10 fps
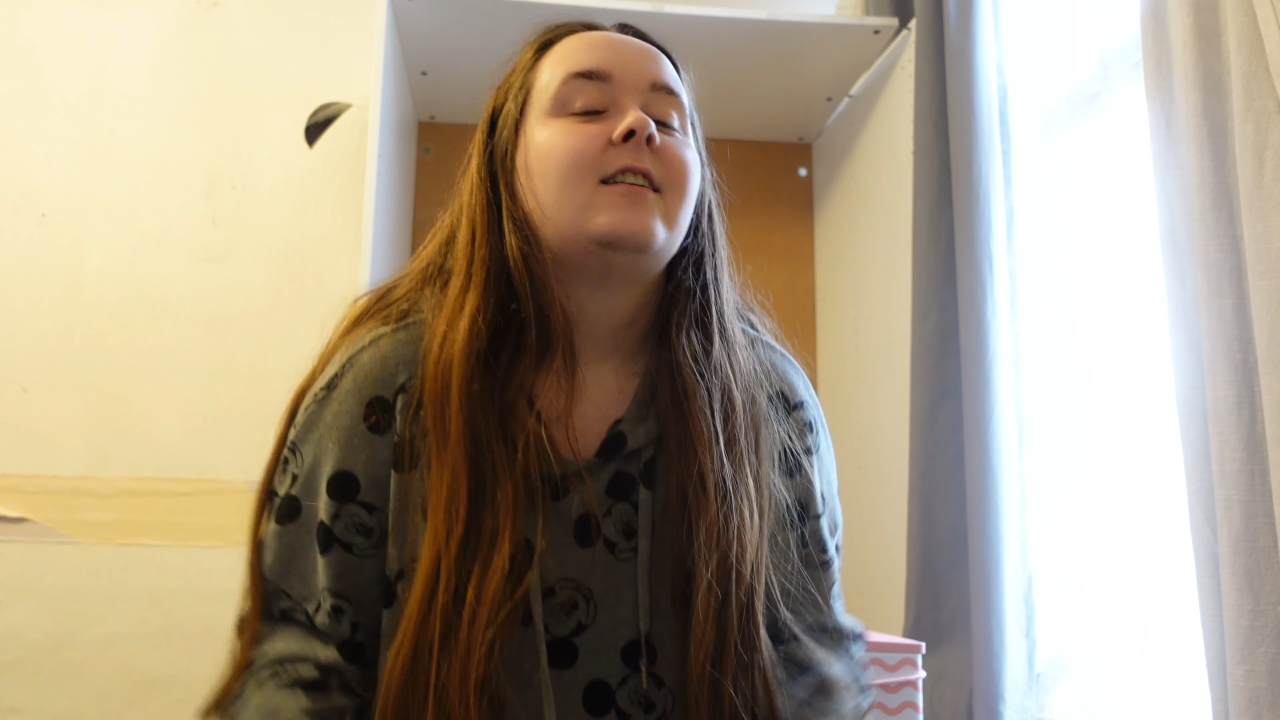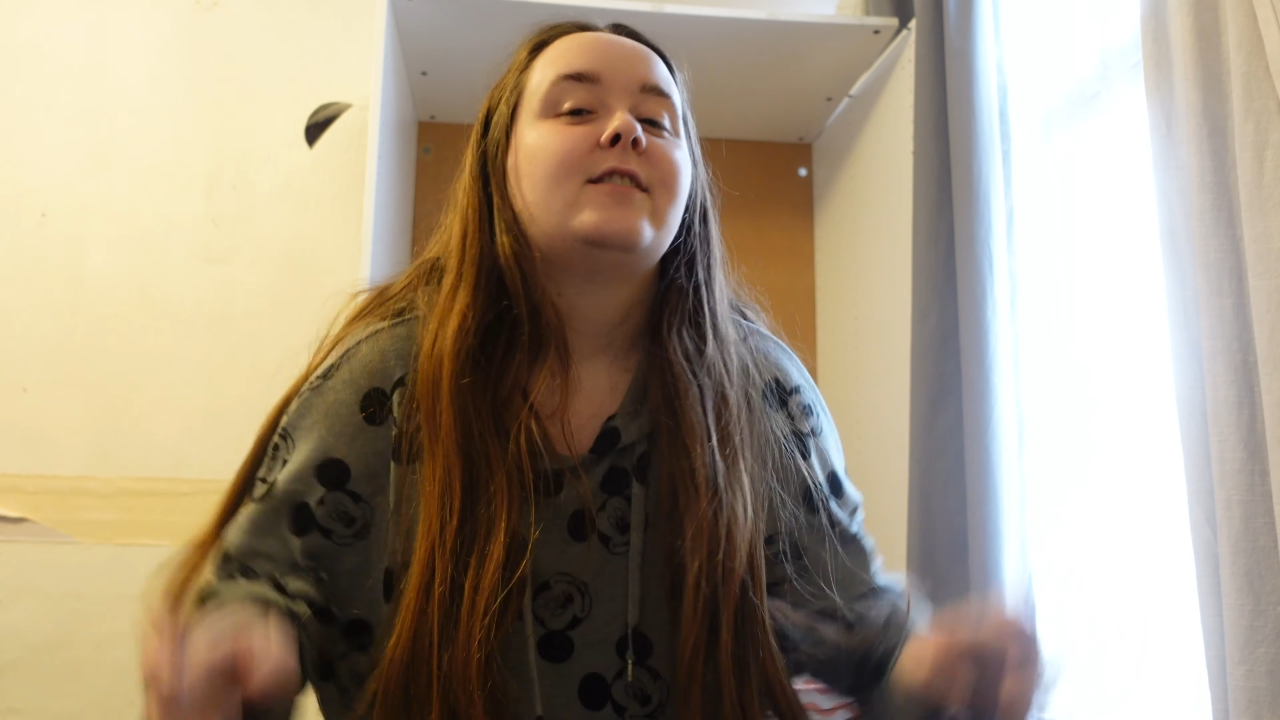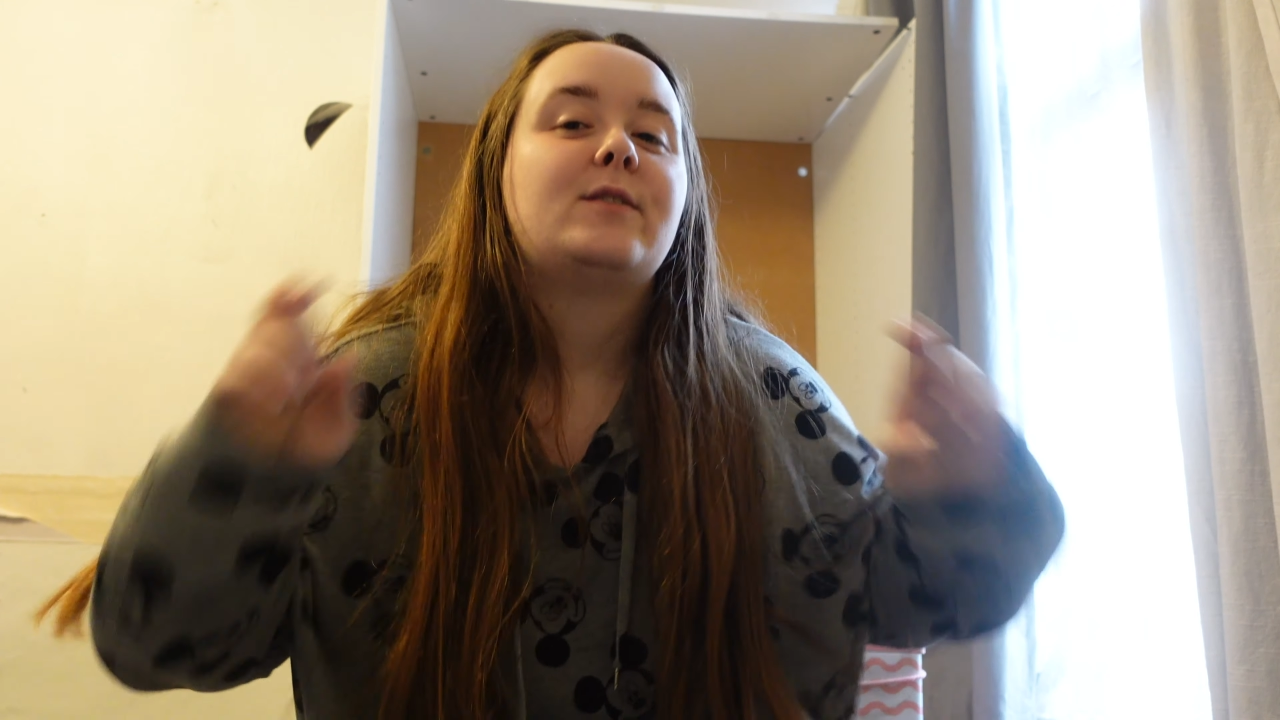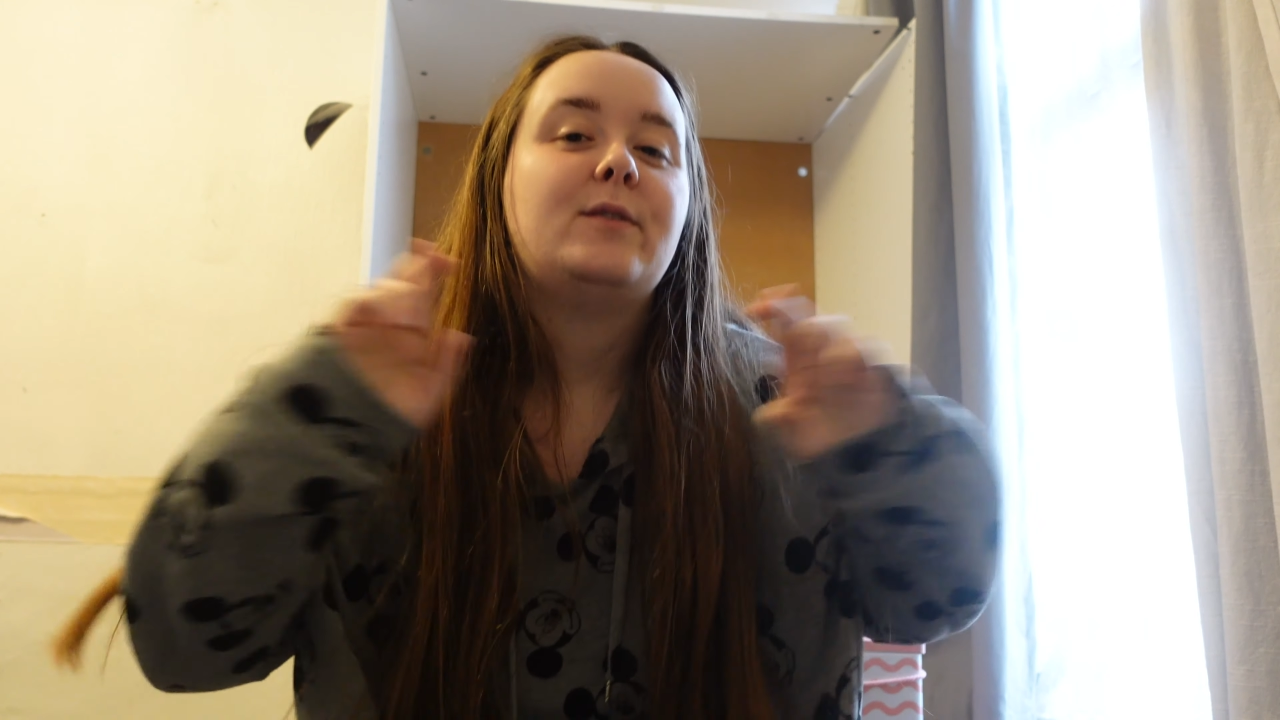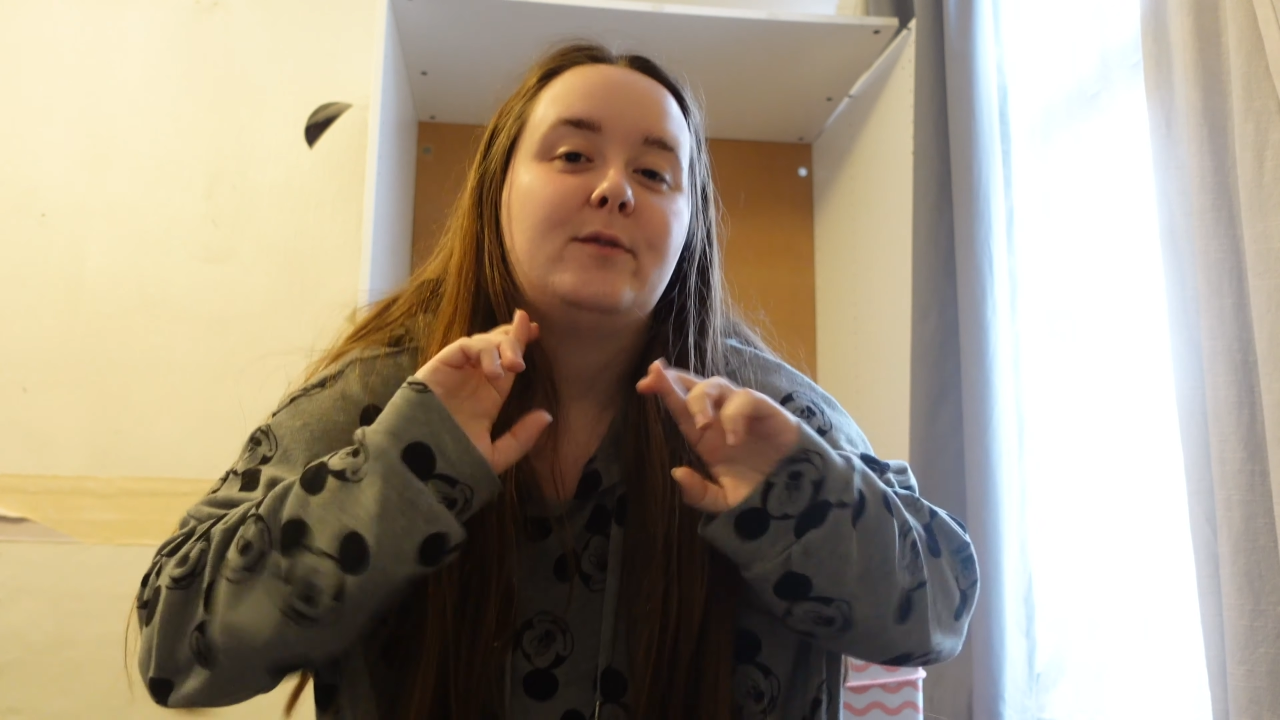
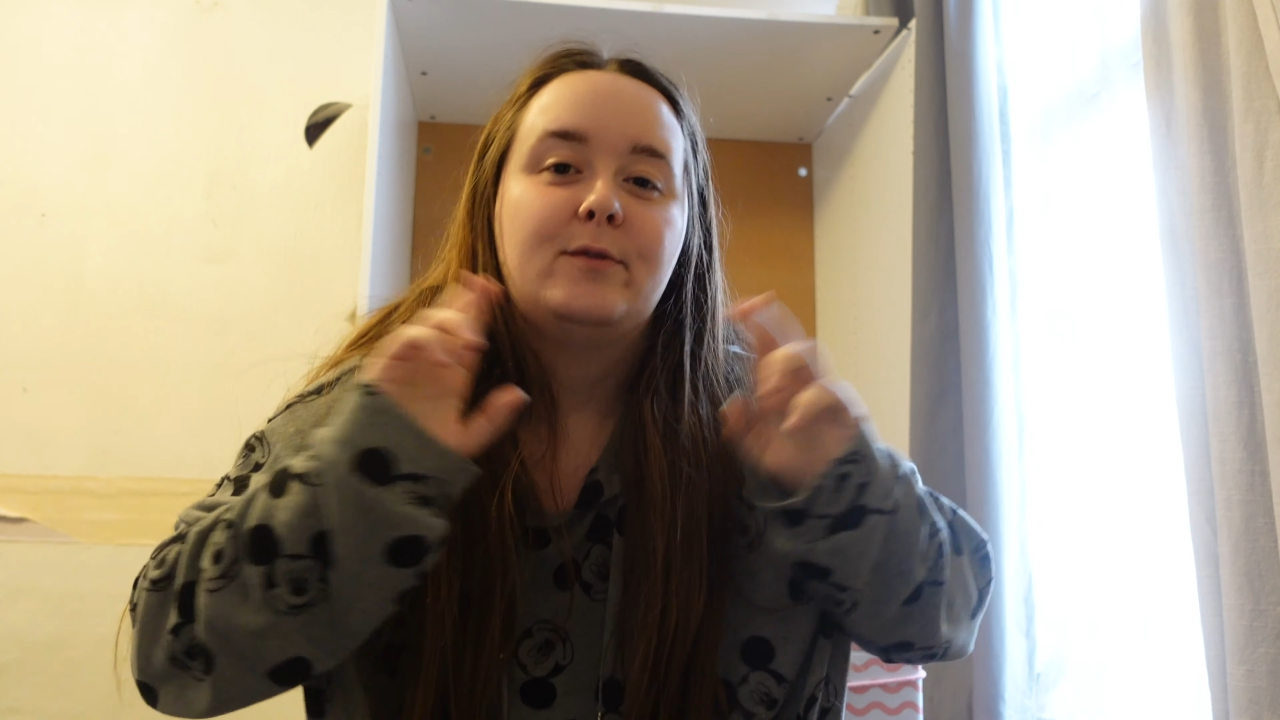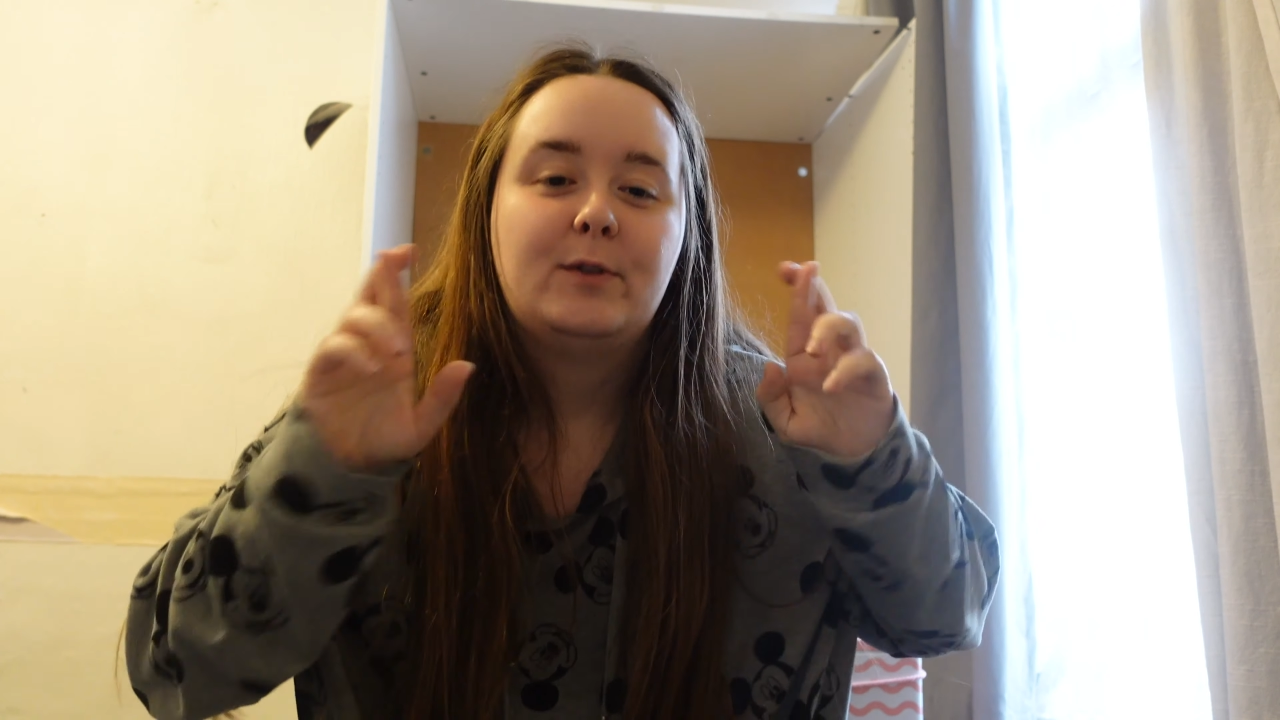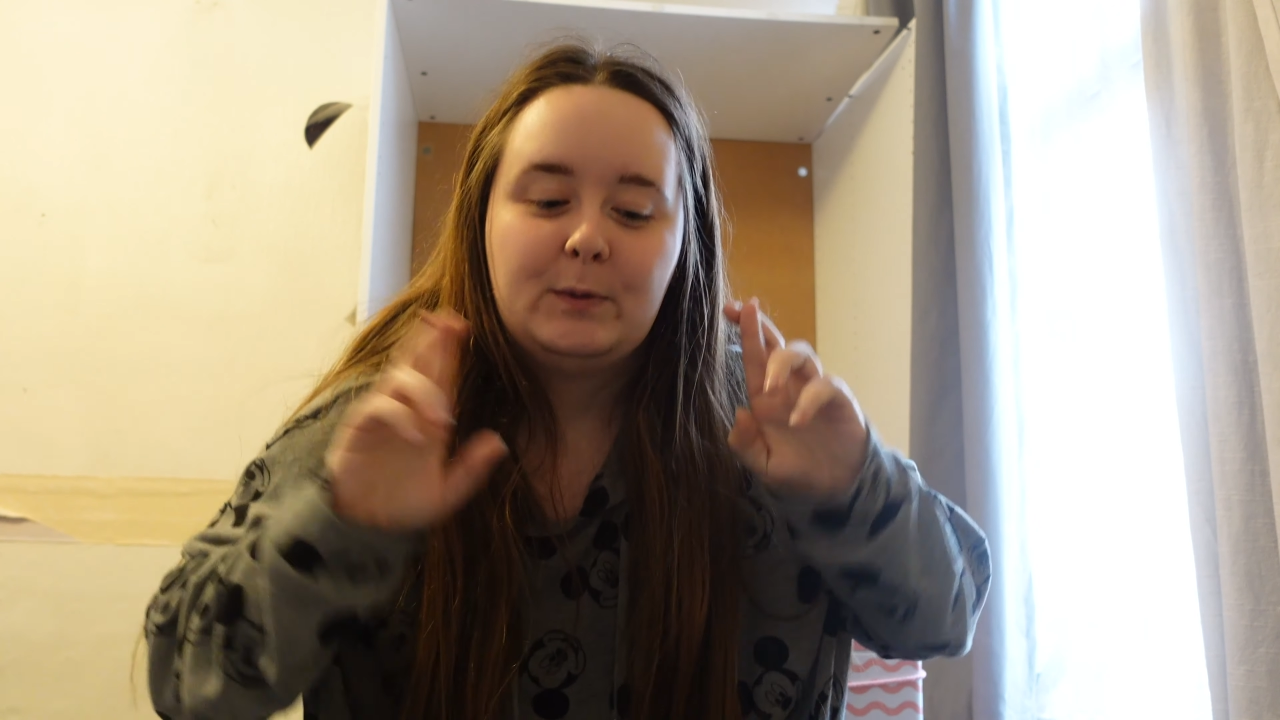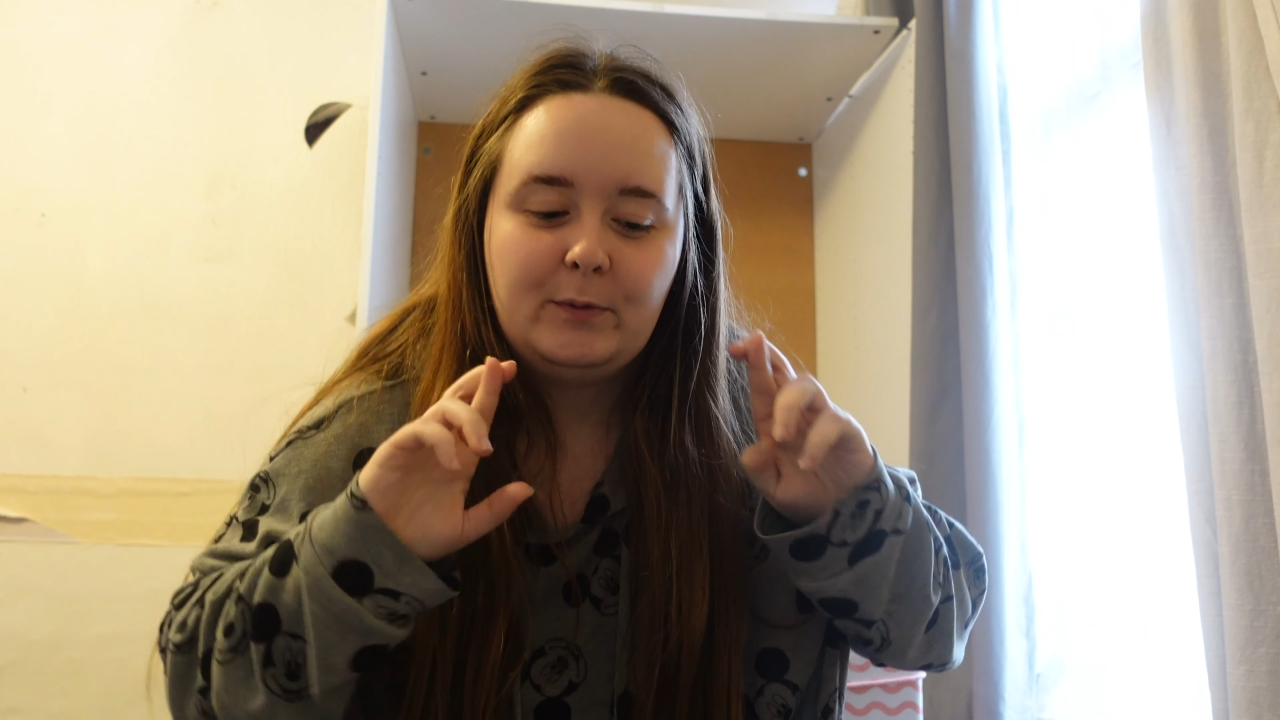So all